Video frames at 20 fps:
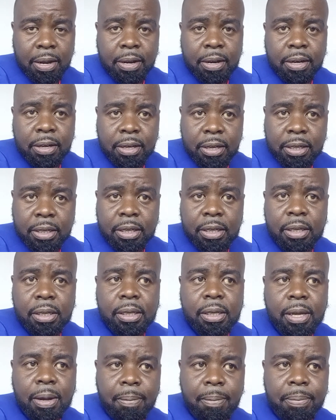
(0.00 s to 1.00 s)
this is
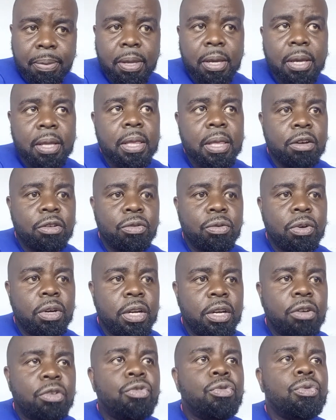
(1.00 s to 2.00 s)
something that you
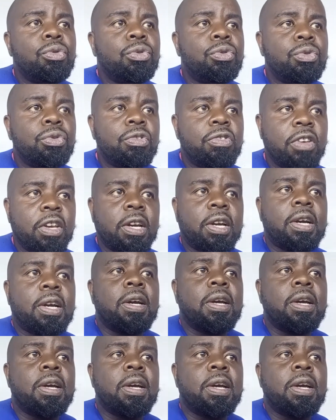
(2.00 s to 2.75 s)
need to check.